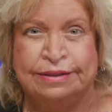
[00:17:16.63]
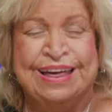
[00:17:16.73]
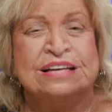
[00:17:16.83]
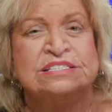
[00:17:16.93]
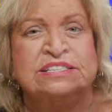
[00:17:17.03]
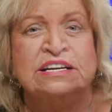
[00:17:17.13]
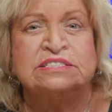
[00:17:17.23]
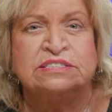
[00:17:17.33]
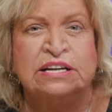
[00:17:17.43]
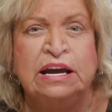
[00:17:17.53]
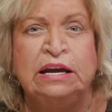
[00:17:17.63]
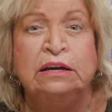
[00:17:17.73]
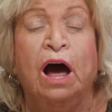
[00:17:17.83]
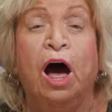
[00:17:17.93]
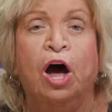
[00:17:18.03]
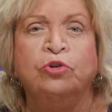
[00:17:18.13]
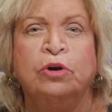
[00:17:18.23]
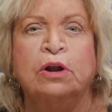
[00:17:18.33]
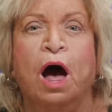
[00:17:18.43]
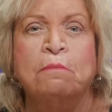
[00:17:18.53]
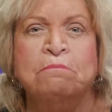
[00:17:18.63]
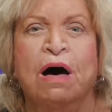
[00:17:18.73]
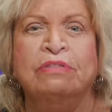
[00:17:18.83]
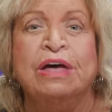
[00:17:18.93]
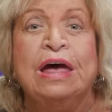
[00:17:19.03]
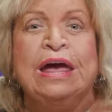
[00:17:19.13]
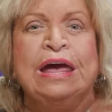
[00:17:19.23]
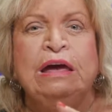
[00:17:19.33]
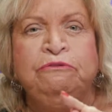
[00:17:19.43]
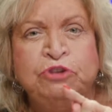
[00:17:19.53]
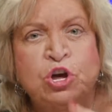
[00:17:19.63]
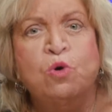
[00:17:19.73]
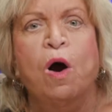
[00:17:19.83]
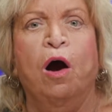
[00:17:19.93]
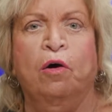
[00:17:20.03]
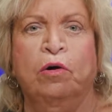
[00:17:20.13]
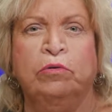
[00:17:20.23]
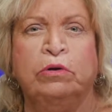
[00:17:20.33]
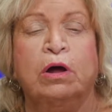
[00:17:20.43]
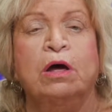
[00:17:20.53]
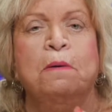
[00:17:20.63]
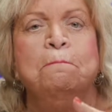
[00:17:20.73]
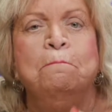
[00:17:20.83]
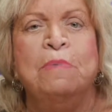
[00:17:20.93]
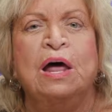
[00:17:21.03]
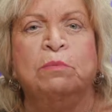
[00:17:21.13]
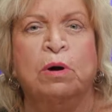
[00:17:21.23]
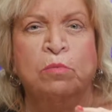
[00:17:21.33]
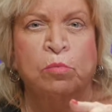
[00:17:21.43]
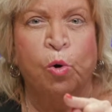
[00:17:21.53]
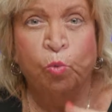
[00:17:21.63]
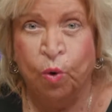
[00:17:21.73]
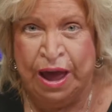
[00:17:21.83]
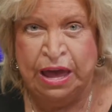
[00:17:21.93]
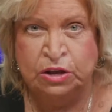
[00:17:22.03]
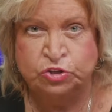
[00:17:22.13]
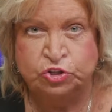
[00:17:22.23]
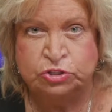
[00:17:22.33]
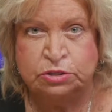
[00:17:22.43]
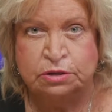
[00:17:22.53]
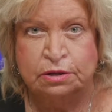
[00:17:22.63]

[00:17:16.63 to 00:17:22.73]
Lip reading: That's $1,600 a month if you earned minimum wage.